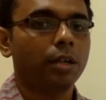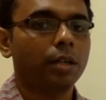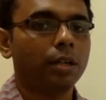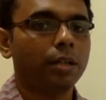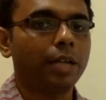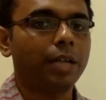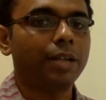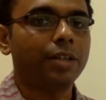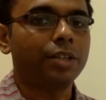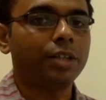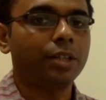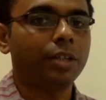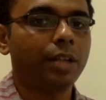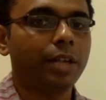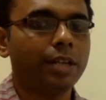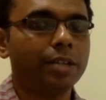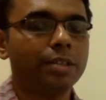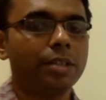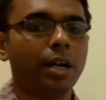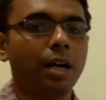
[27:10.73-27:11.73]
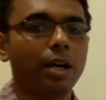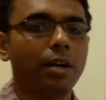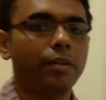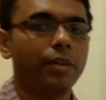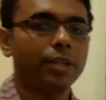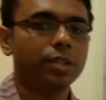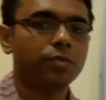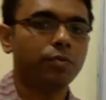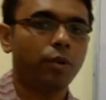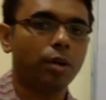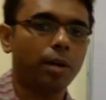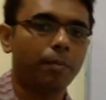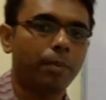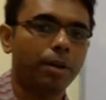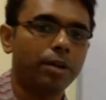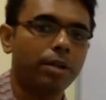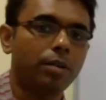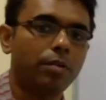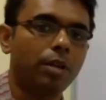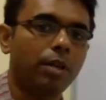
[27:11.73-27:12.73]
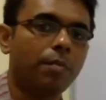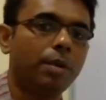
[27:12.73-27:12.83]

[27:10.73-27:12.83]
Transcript: that generates the address for a particular